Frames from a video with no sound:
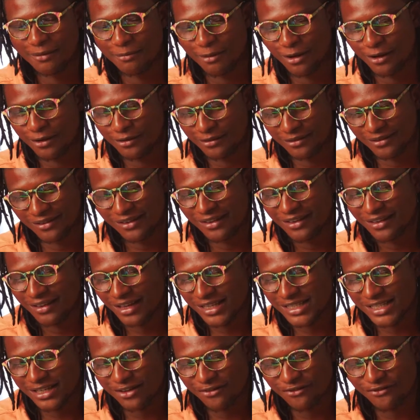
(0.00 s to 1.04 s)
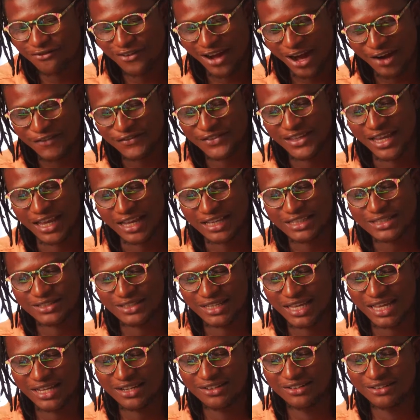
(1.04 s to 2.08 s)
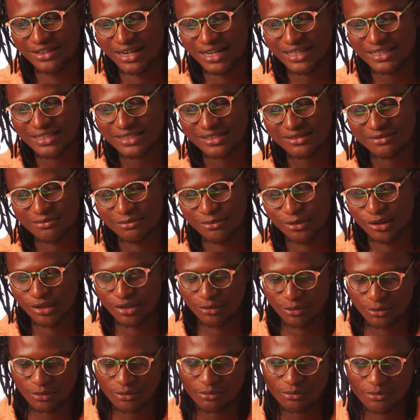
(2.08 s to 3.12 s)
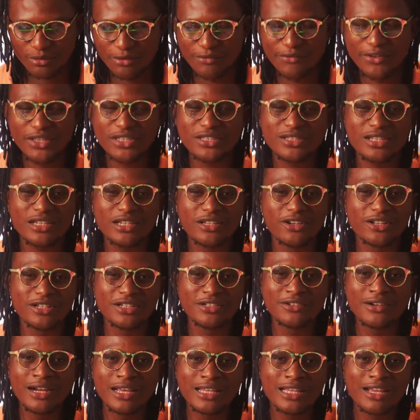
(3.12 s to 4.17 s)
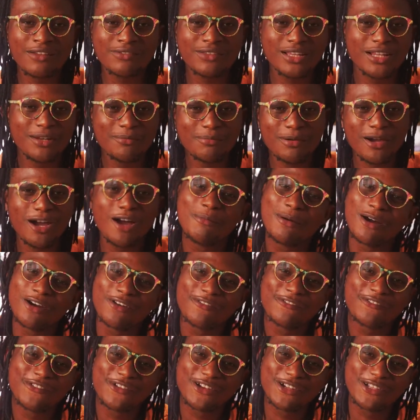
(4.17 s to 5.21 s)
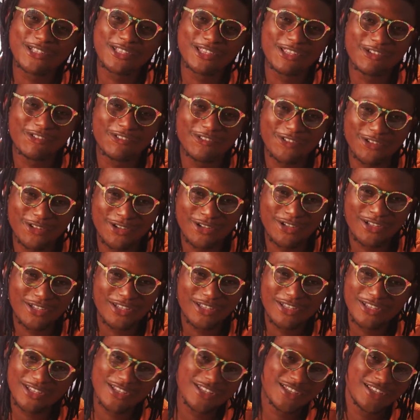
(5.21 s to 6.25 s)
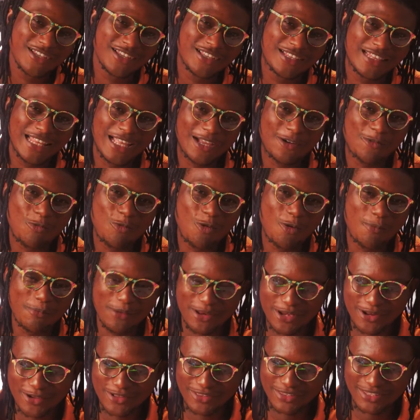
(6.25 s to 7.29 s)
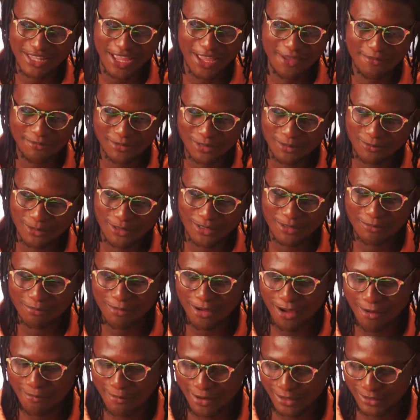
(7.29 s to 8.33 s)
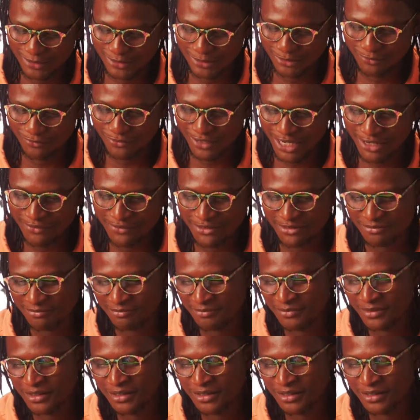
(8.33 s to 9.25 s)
about, I think, 5 takes to get it right. But we eventually got it right after the power bank falling on the floor like 1 million times. But the power bank survived.